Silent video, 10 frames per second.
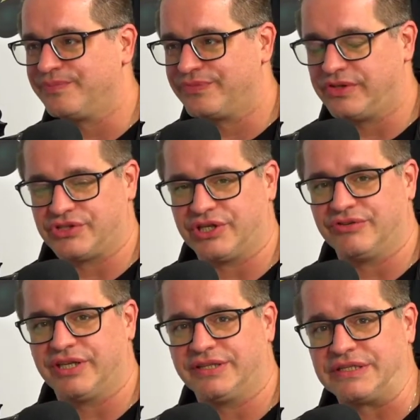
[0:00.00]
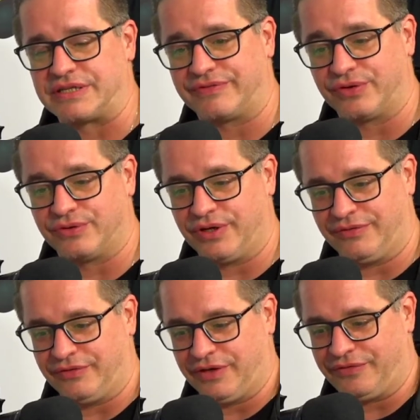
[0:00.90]
right? Yeah. To mm-hmm. generate leads. And
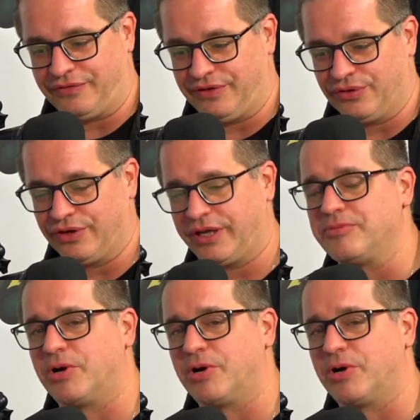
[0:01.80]
if you're if if